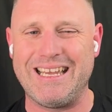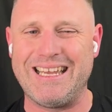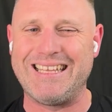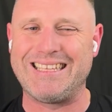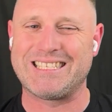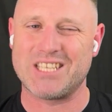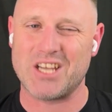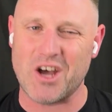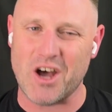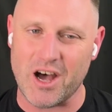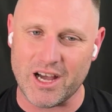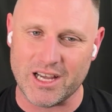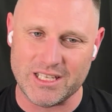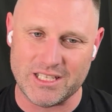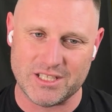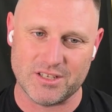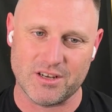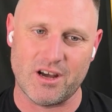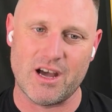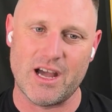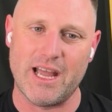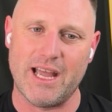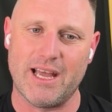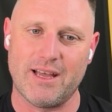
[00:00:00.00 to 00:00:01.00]
It's
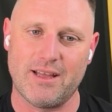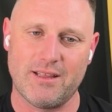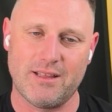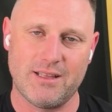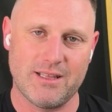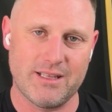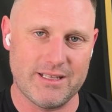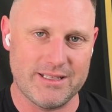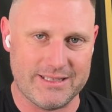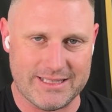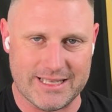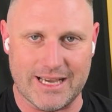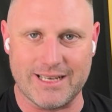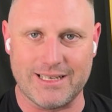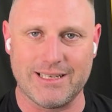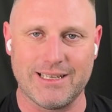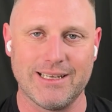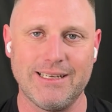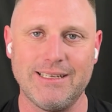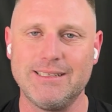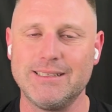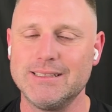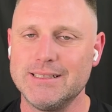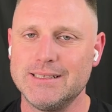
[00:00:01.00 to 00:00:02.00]
Isaiah
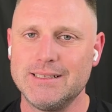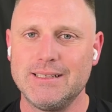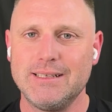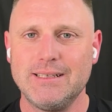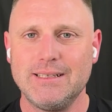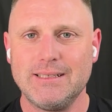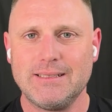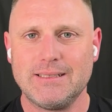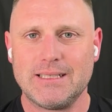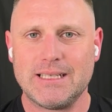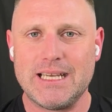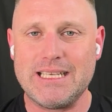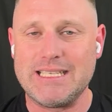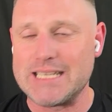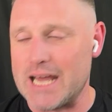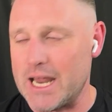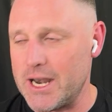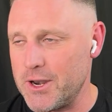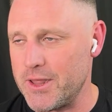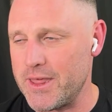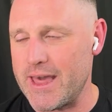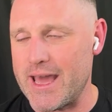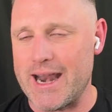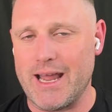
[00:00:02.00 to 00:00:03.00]
Dudley. He's
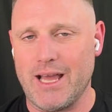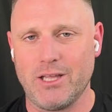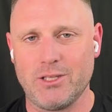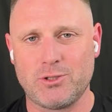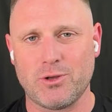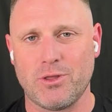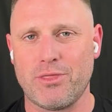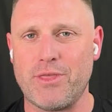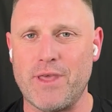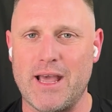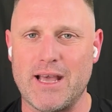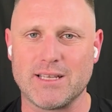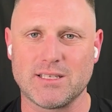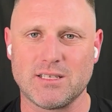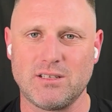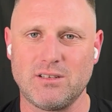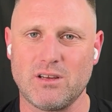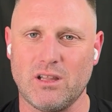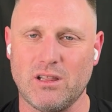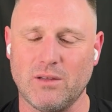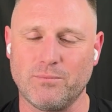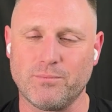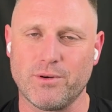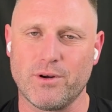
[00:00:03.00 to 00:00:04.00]
under that
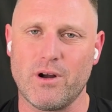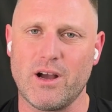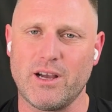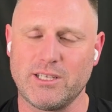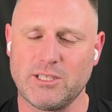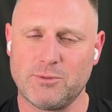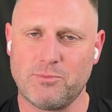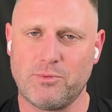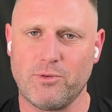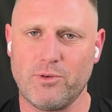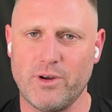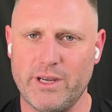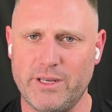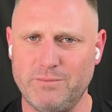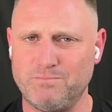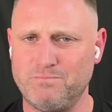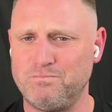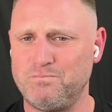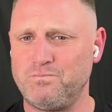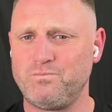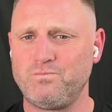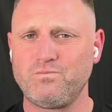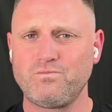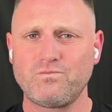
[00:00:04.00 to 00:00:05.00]
$100,000 price point.
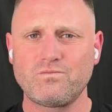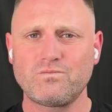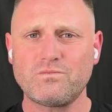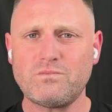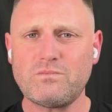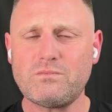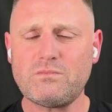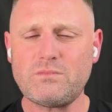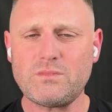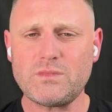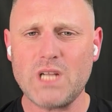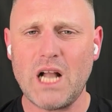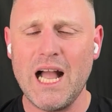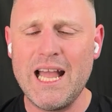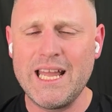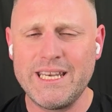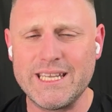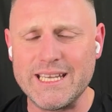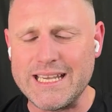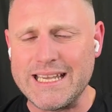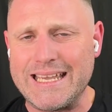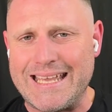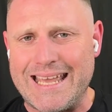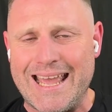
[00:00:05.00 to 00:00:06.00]

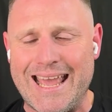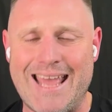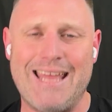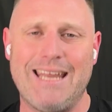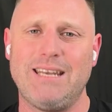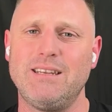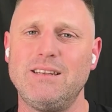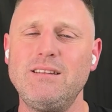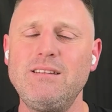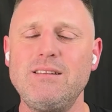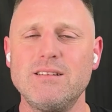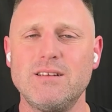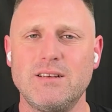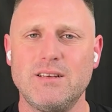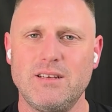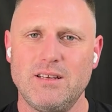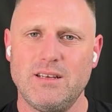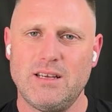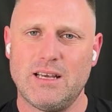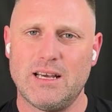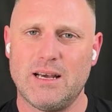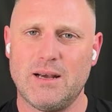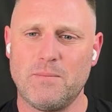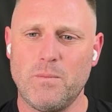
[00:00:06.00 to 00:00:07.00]
And again,
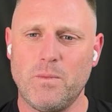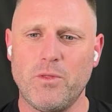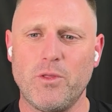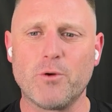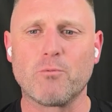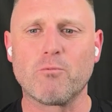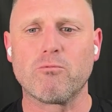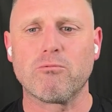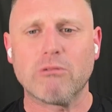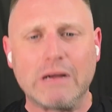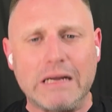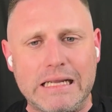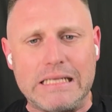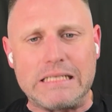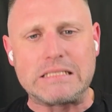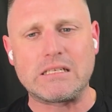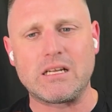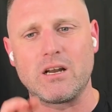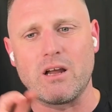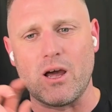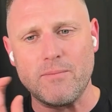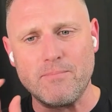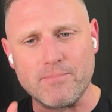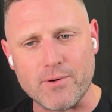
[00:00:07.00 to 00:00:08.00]
the
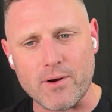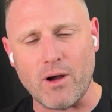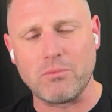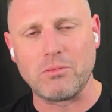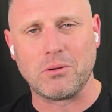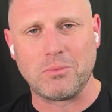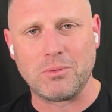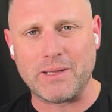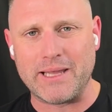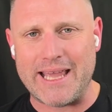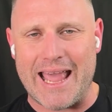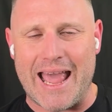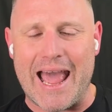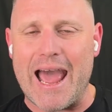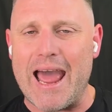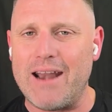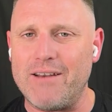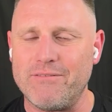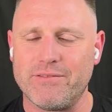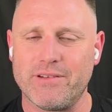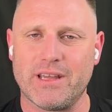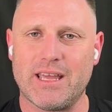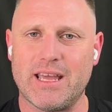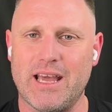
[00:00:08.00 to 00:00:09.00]
reason I'd probably
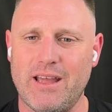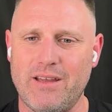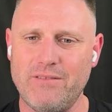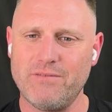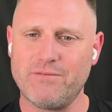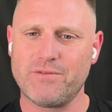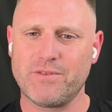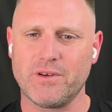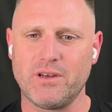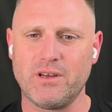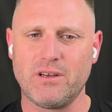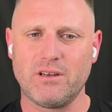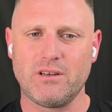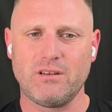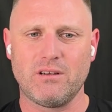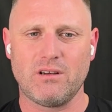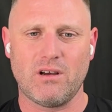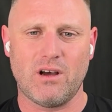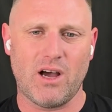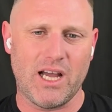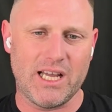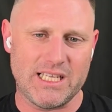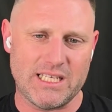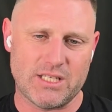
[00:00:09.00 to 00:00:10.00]
advocate for
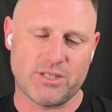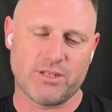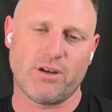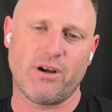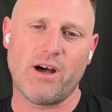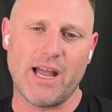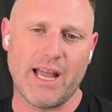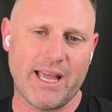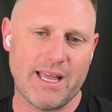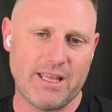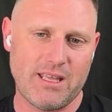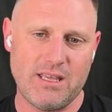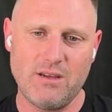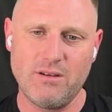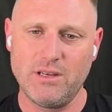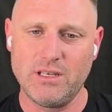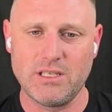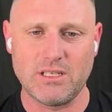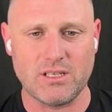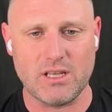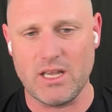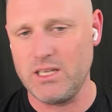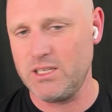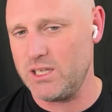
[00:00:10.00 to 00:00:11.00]
Isaiah here
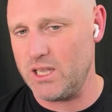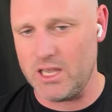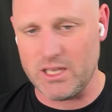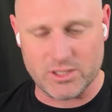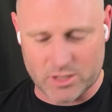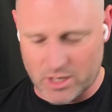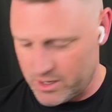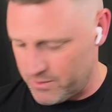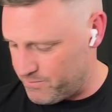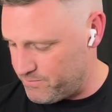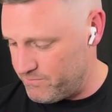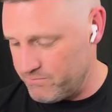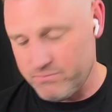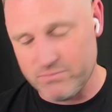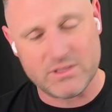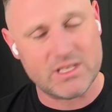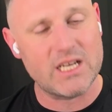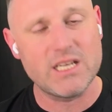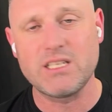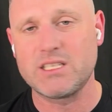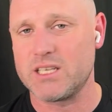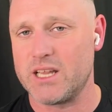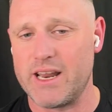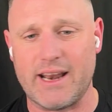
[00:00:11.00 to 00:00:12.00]
is he's got a
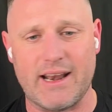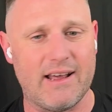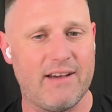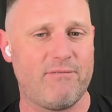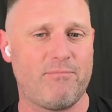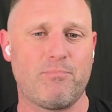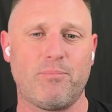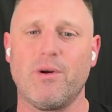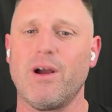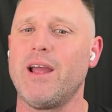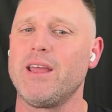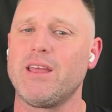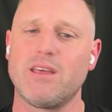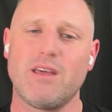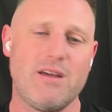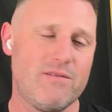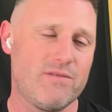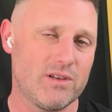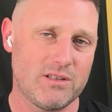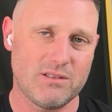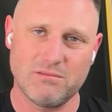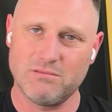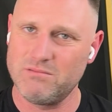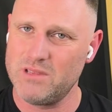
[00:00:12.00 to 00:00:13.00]
decent enough break
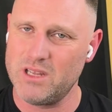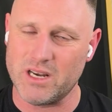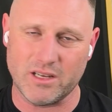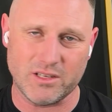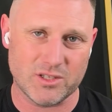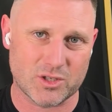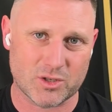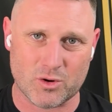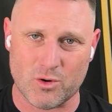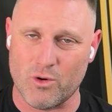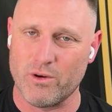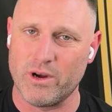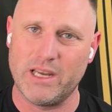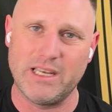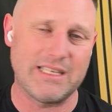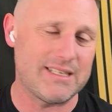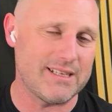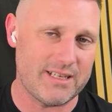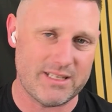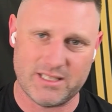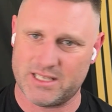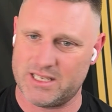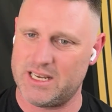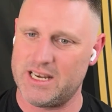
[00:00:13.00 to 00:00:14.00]
even, scoring
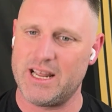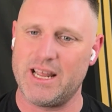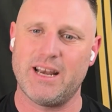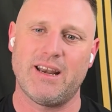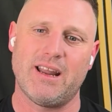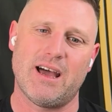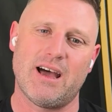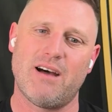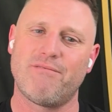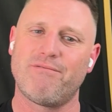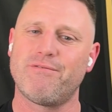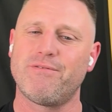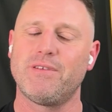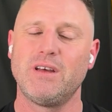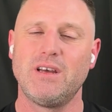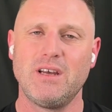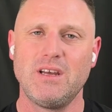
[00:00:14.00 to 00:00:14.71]
decent enough.